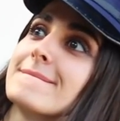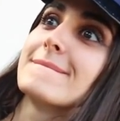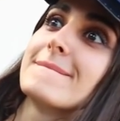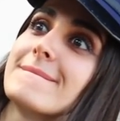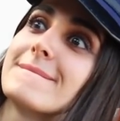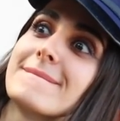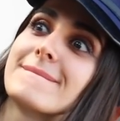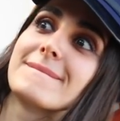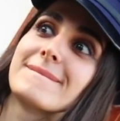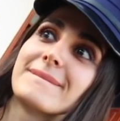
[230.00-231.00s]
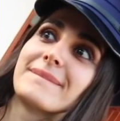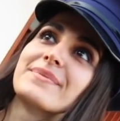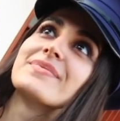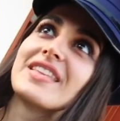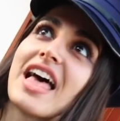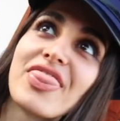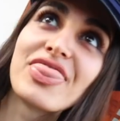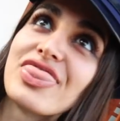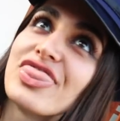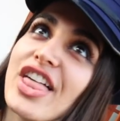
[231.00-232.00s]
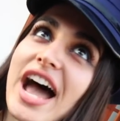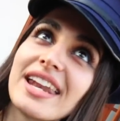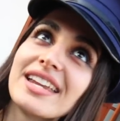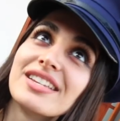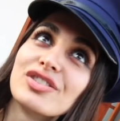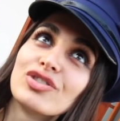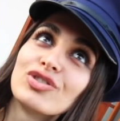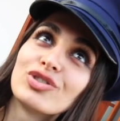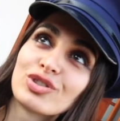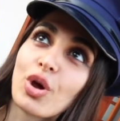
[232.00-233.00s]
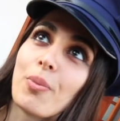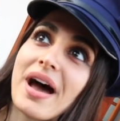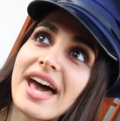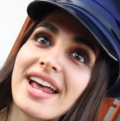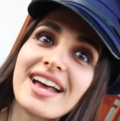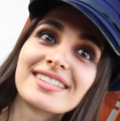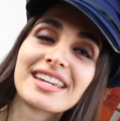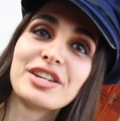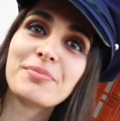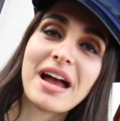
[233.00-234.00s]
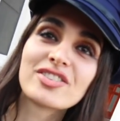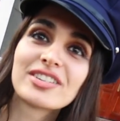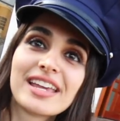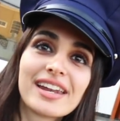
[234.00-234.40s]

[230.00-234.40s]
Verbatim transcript: hell? Wings? That is so badass. Can you imagine